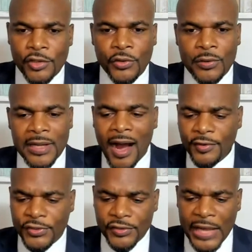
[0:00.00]
So
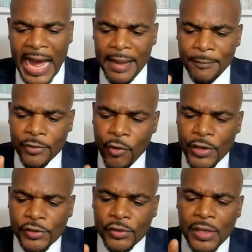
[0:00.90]
God says, I am
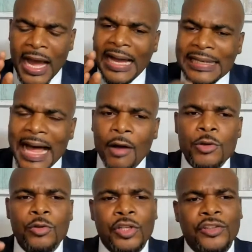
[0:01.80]
going to
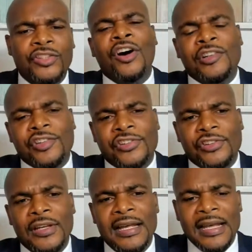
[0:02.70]
allow you to
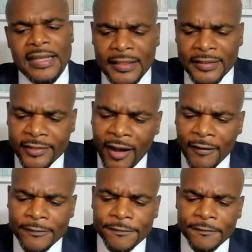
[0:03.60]
touch the
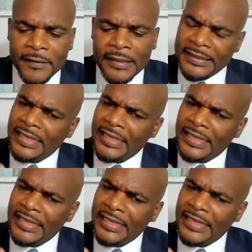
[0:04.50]
dove,